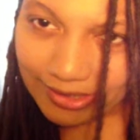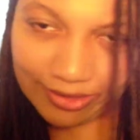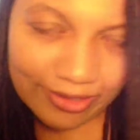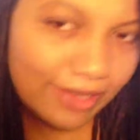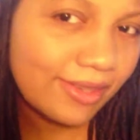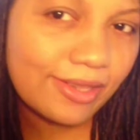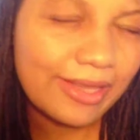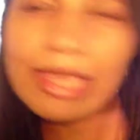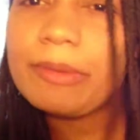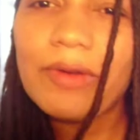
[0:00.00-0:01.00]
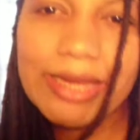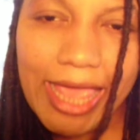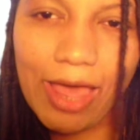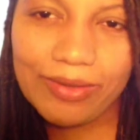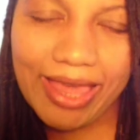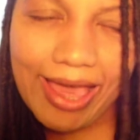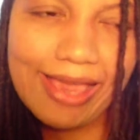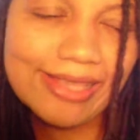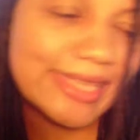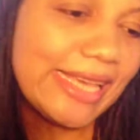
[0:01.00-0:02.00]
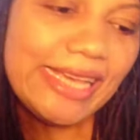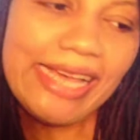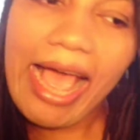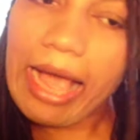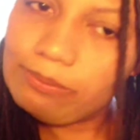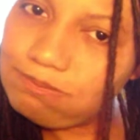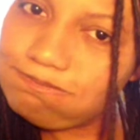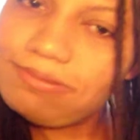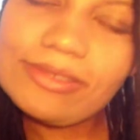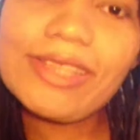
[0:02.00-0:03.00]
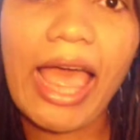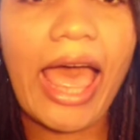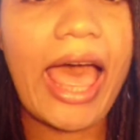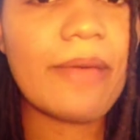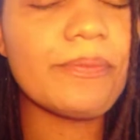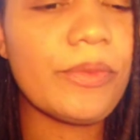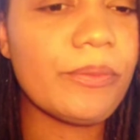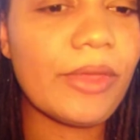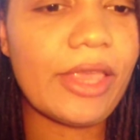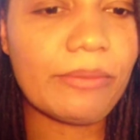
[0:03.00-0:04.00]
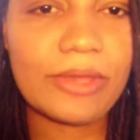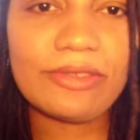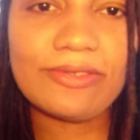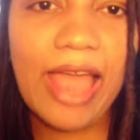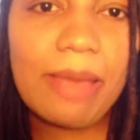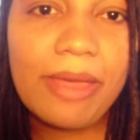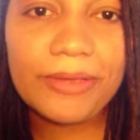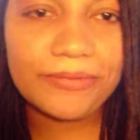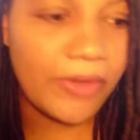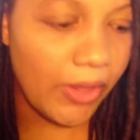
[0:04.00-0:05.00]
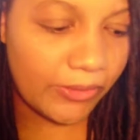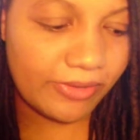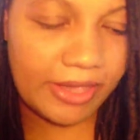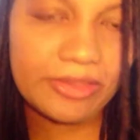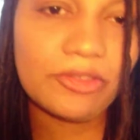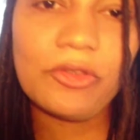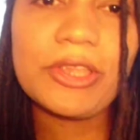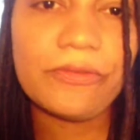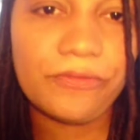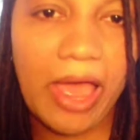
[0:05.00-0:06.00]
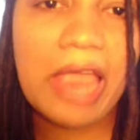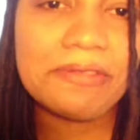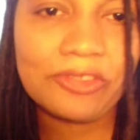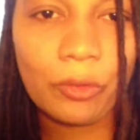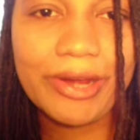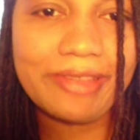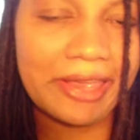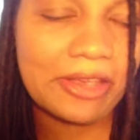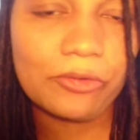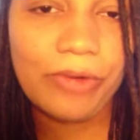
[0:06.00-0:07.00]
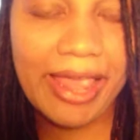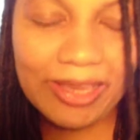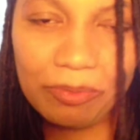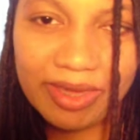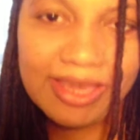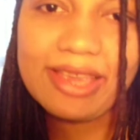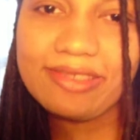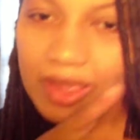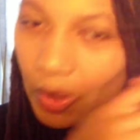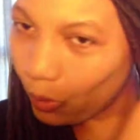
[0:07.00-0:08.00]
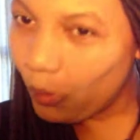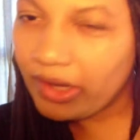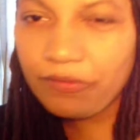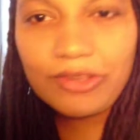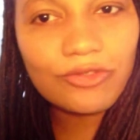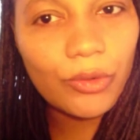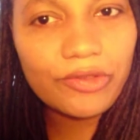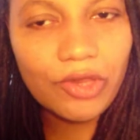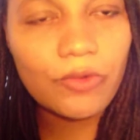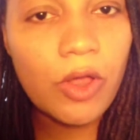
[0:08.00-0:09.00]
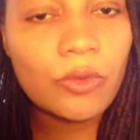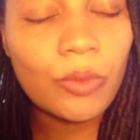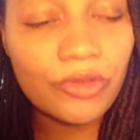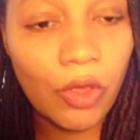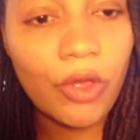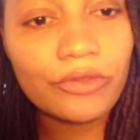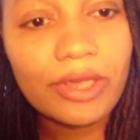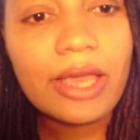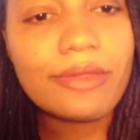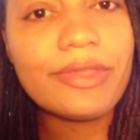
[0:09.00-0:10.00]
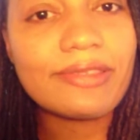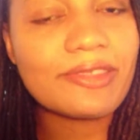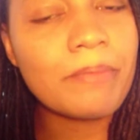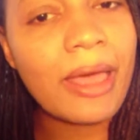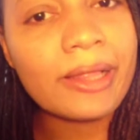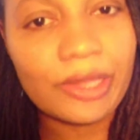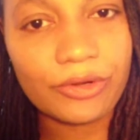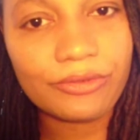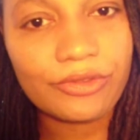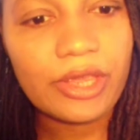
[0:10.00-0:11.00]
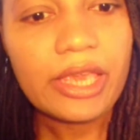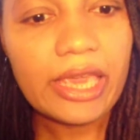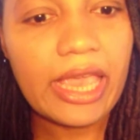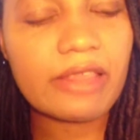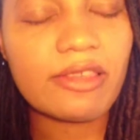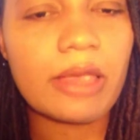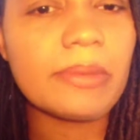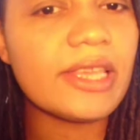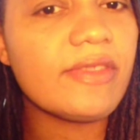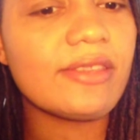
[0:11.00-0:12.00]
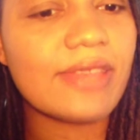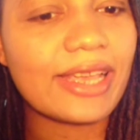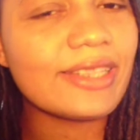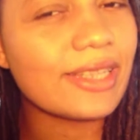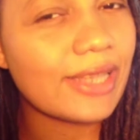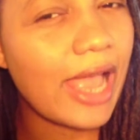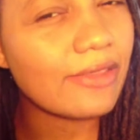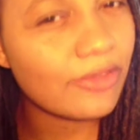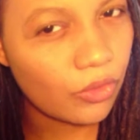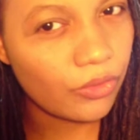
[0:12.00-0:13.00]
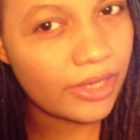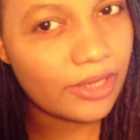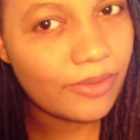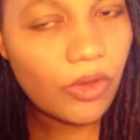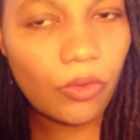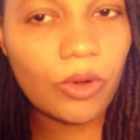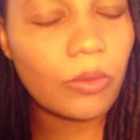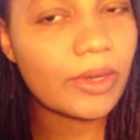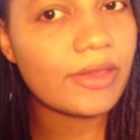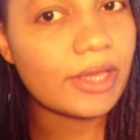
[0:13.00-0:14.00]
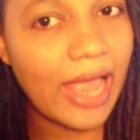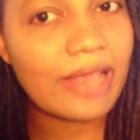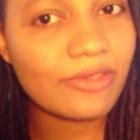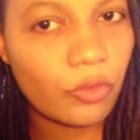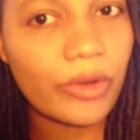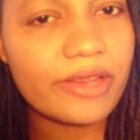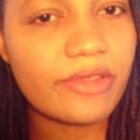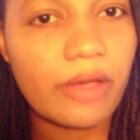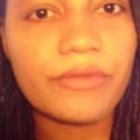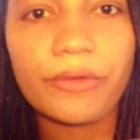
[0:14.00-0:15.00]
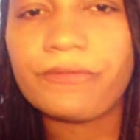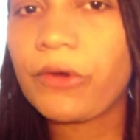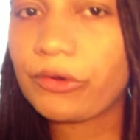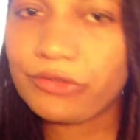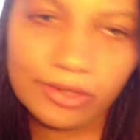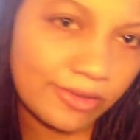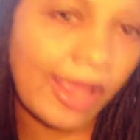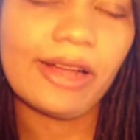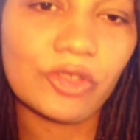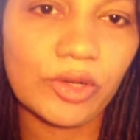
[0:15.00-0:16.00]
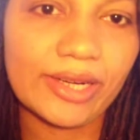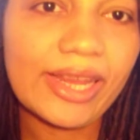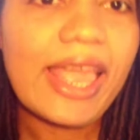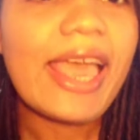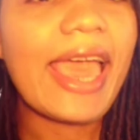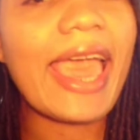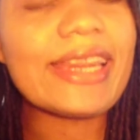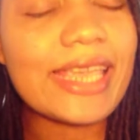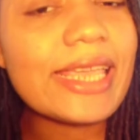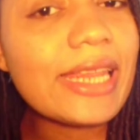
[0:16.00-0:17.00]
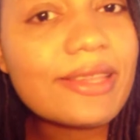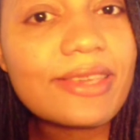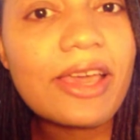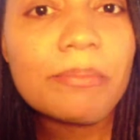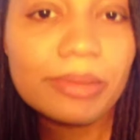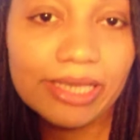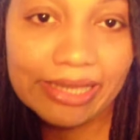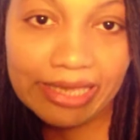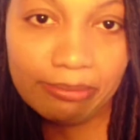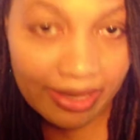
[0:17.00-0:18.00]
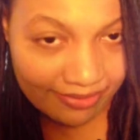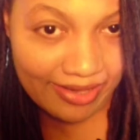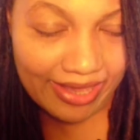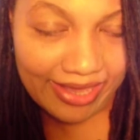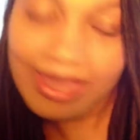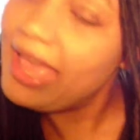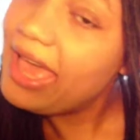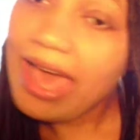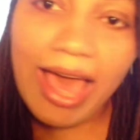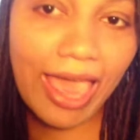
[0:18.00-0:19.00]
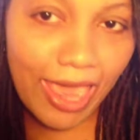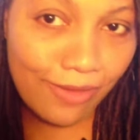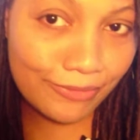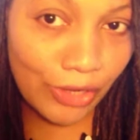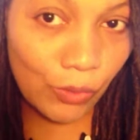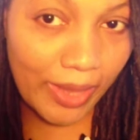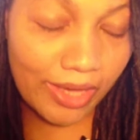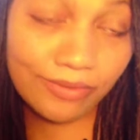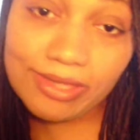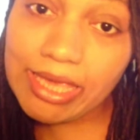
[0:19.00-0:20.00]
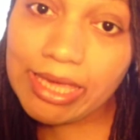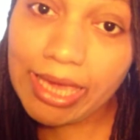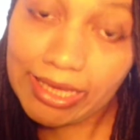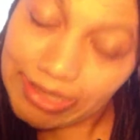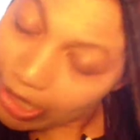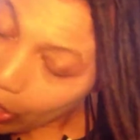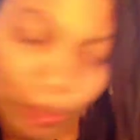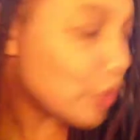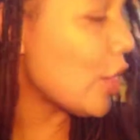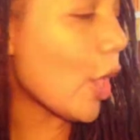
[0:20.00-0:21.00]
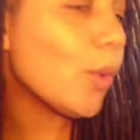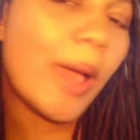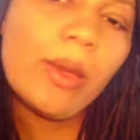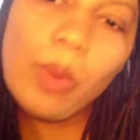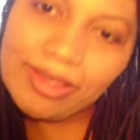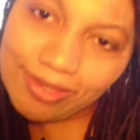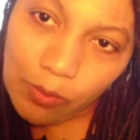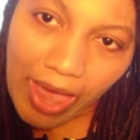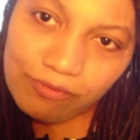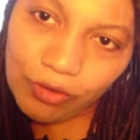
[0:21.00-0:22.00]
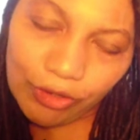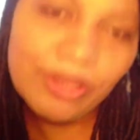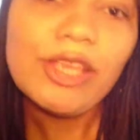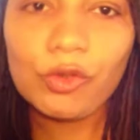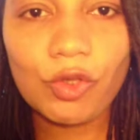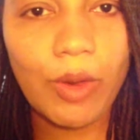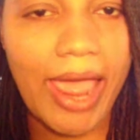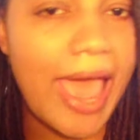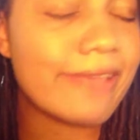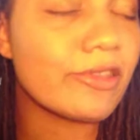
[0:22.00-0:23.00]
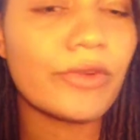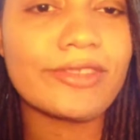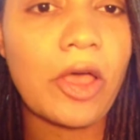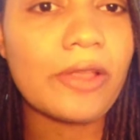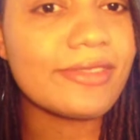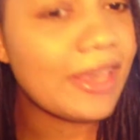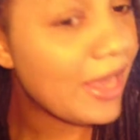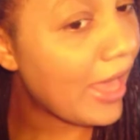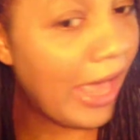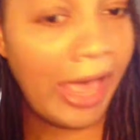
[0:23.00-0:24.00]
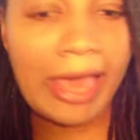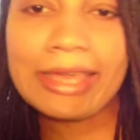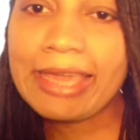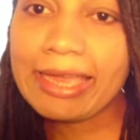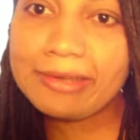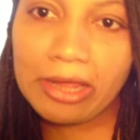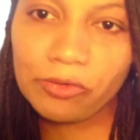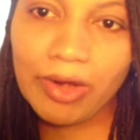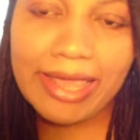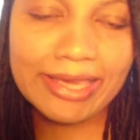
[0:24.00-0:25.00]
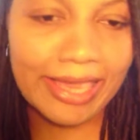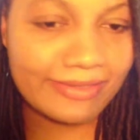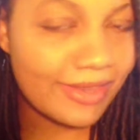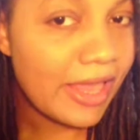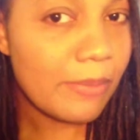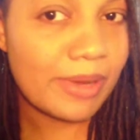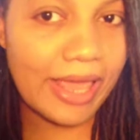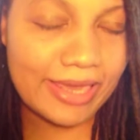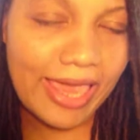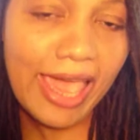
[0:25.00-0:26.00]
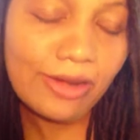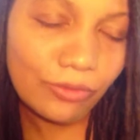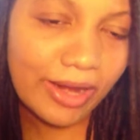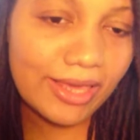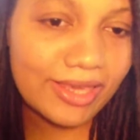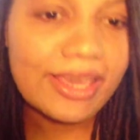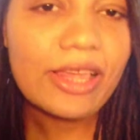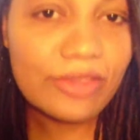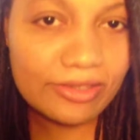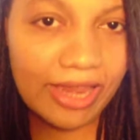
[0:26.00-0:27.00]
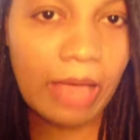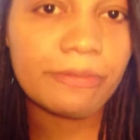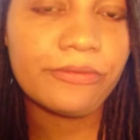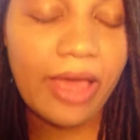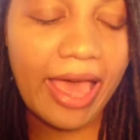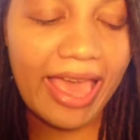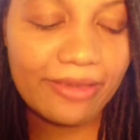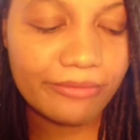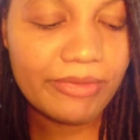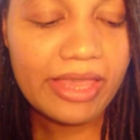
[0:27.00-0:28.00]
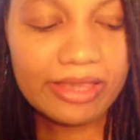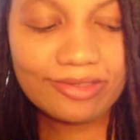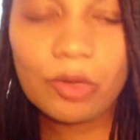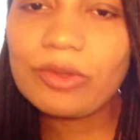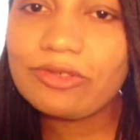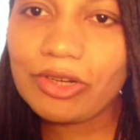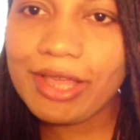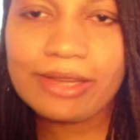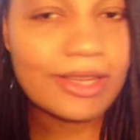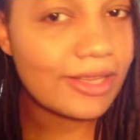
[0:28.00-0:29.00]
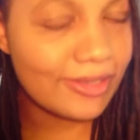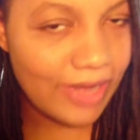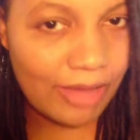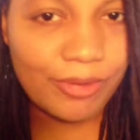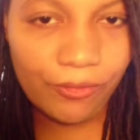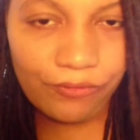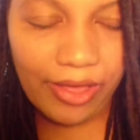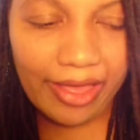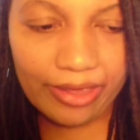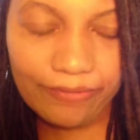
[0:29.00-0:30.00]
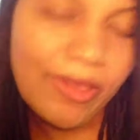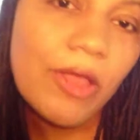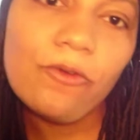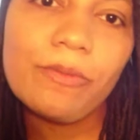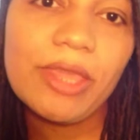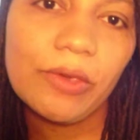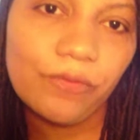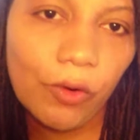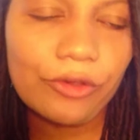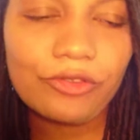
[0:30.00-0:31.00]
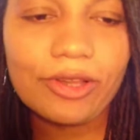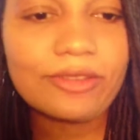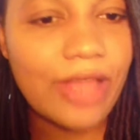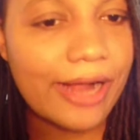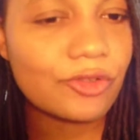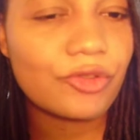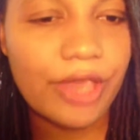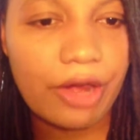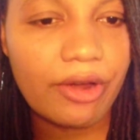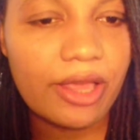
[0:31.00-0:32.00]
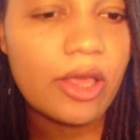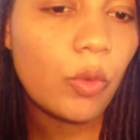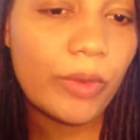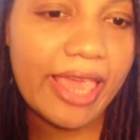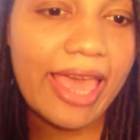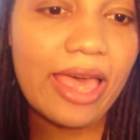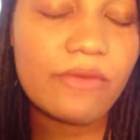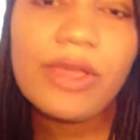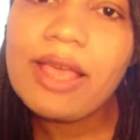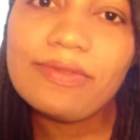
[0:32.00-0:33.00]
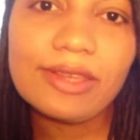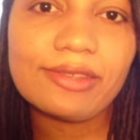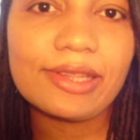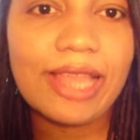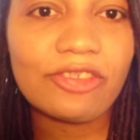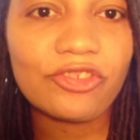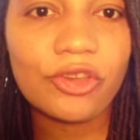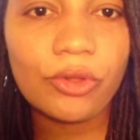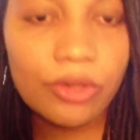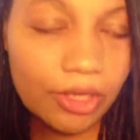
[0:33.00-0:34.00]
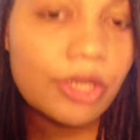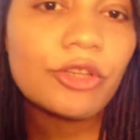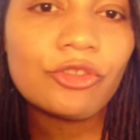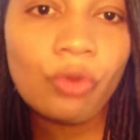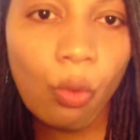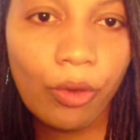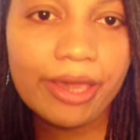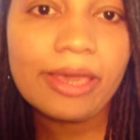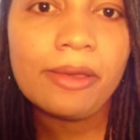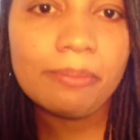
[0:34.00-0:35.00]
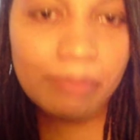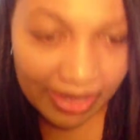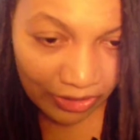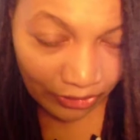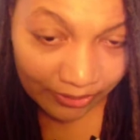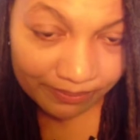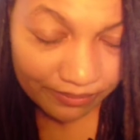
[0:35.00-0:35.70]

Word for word: Disclaimer right now, guys. Uh, it's not my fault. There's only five stories I can rank because one of his stories he wrote was called The Smugglers. It's, I believe, the second to last story or one of the last stories of the first Doctor. And it is completely missing. I have no way of seeing it. No way whatsoever. So as a result, I cannot rank it, but I can rank the top five. So we're starting at number five. From the first Doctor's era, we have the Celestial Toy Maker.